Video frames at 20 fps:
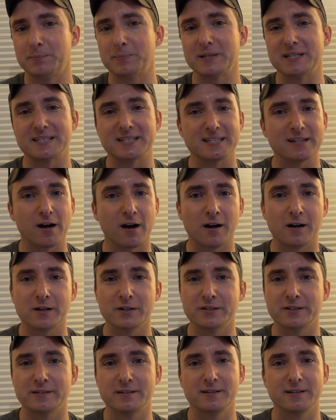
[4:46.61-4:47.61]
PCR
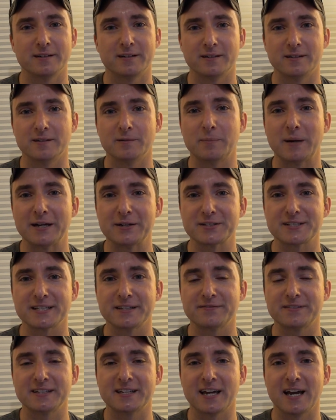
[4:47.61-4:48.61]
hood or a
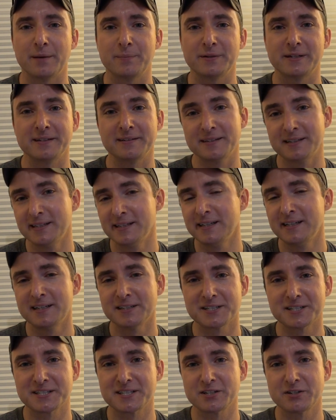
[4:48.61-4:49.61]
biosafety cabinet
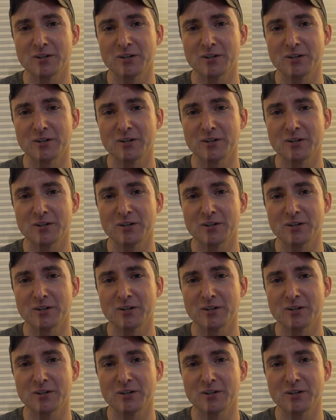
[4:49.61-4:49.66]
just to